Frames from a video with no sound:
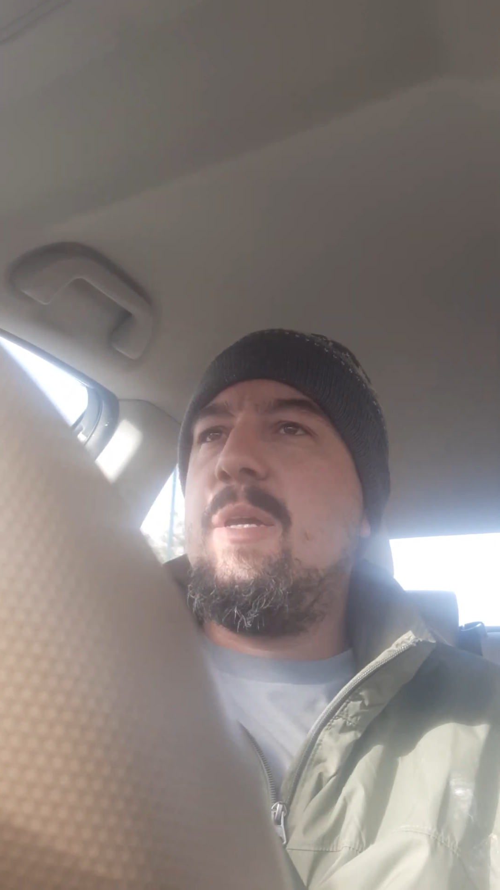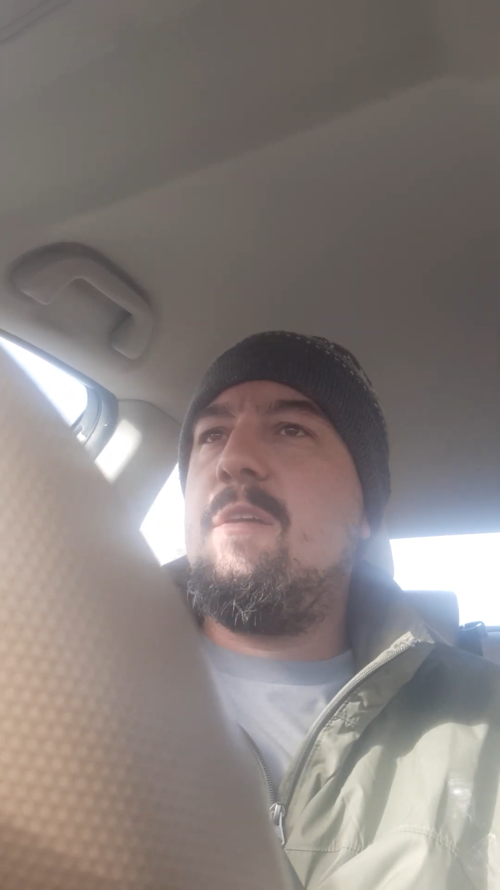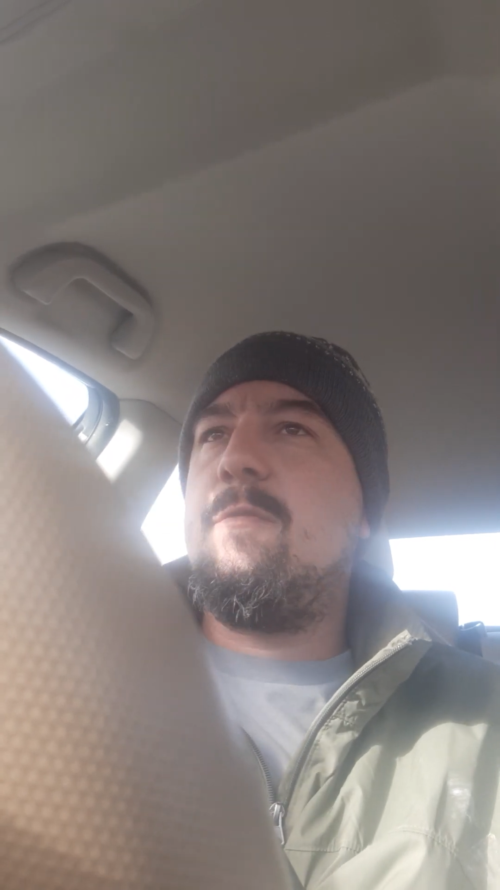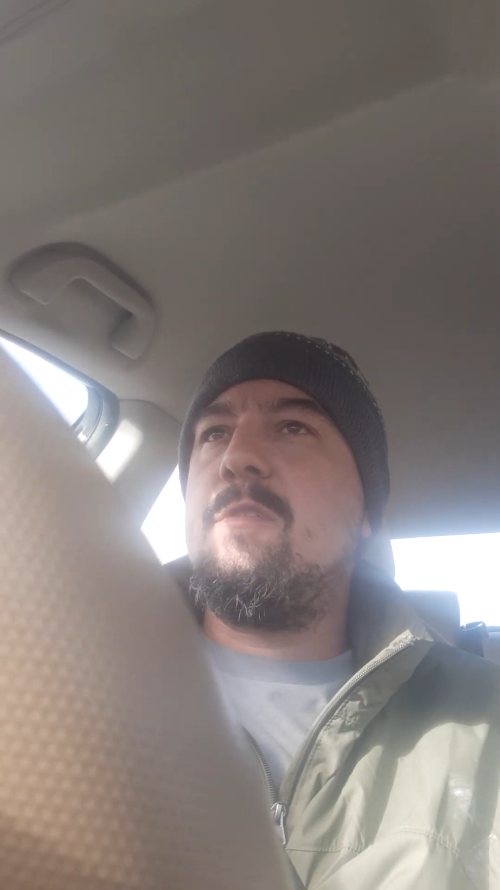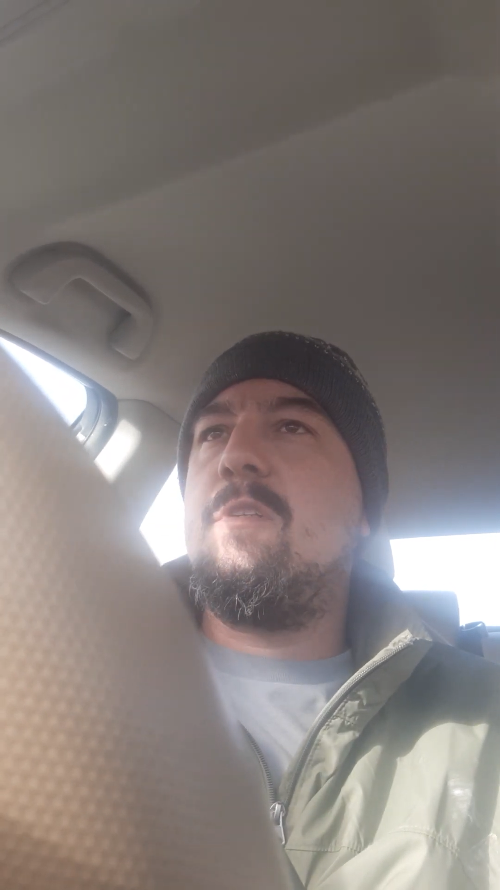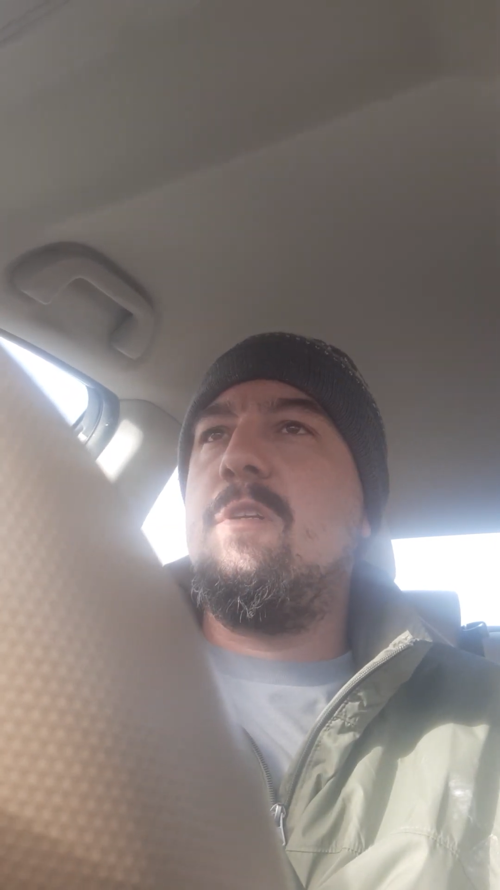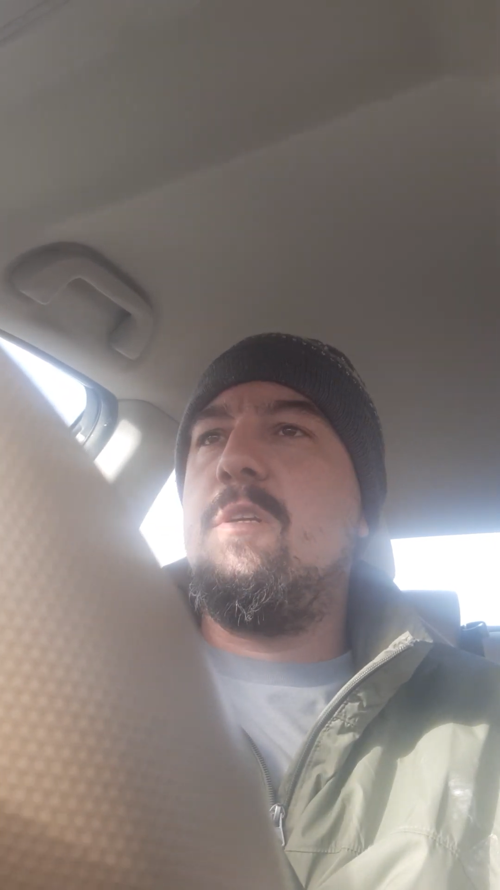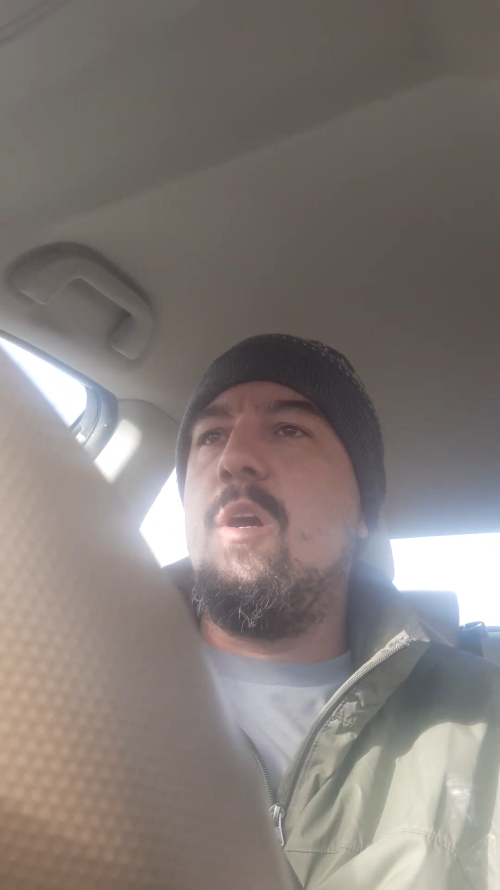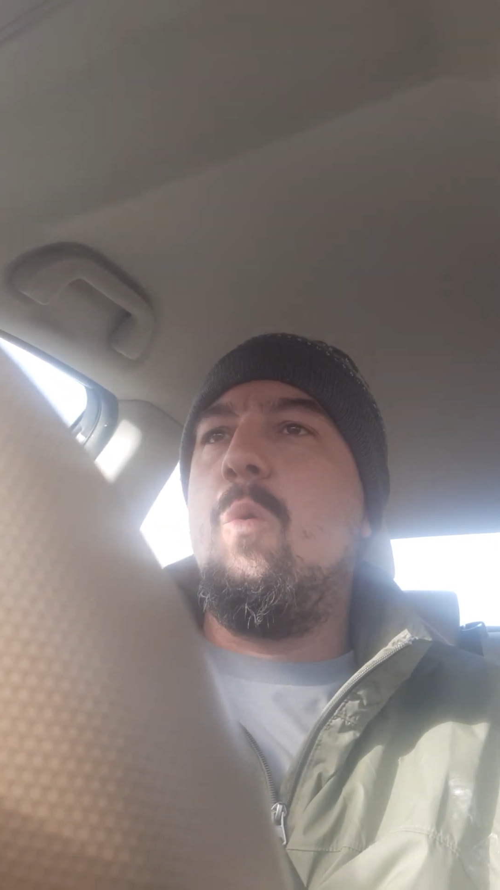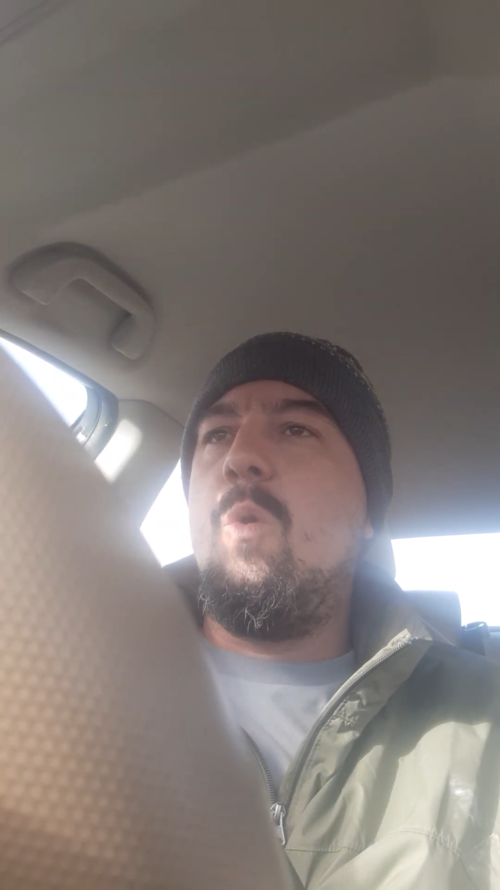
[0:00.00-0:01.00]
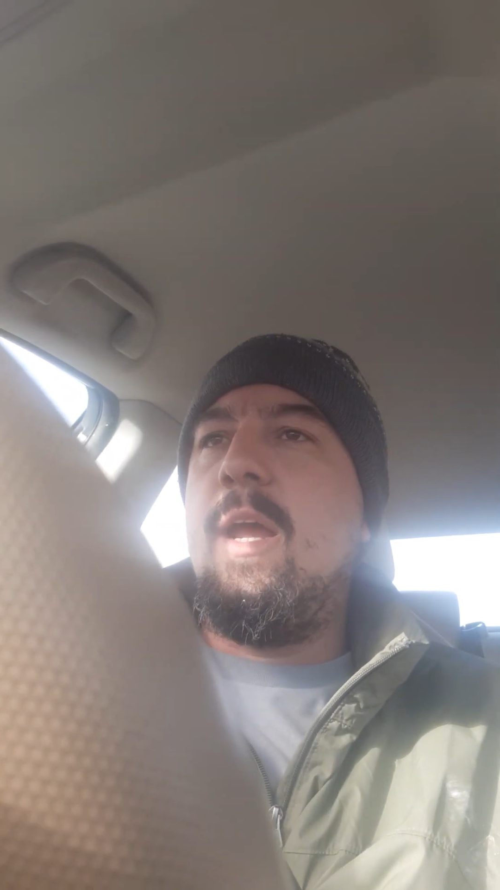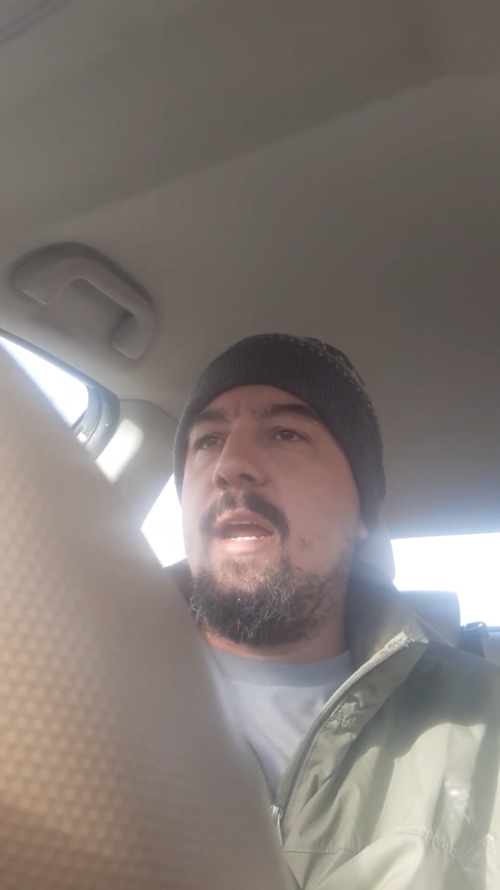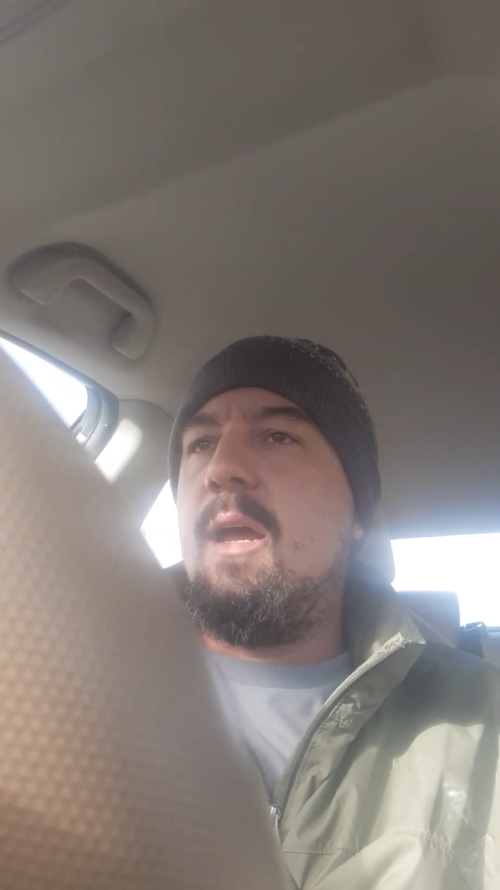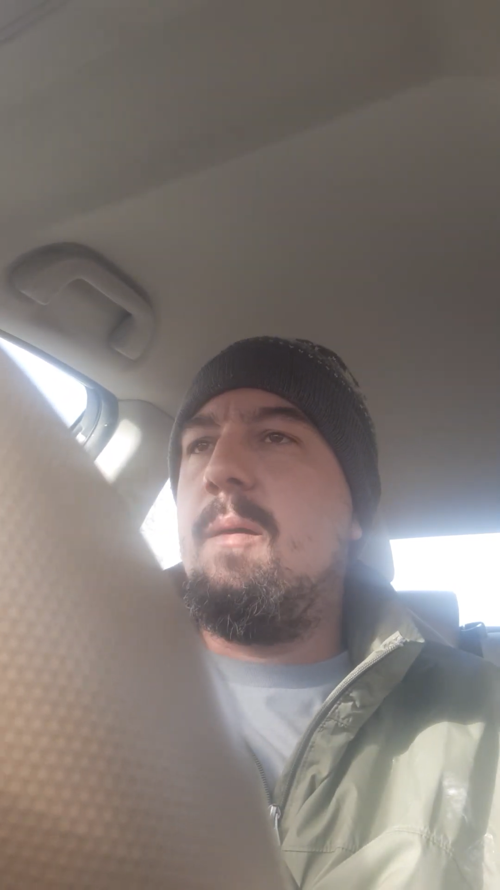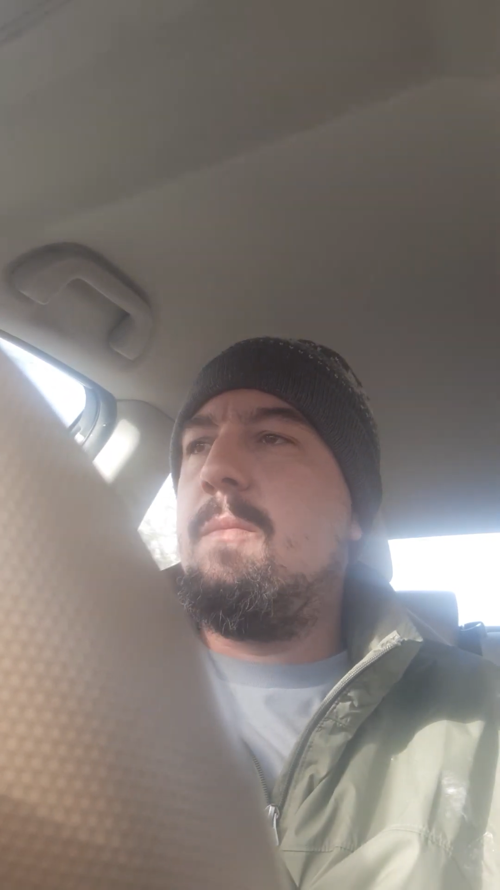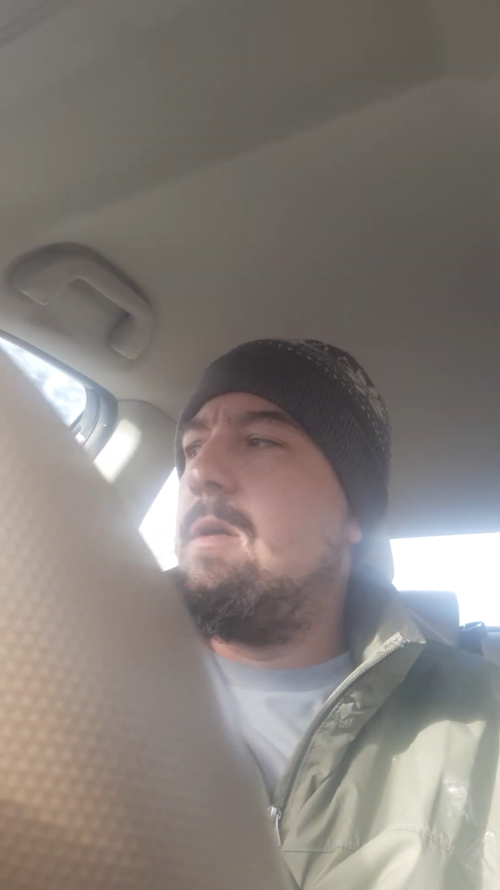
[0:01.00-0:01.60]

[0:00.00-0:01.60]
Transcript: beef is going to go way up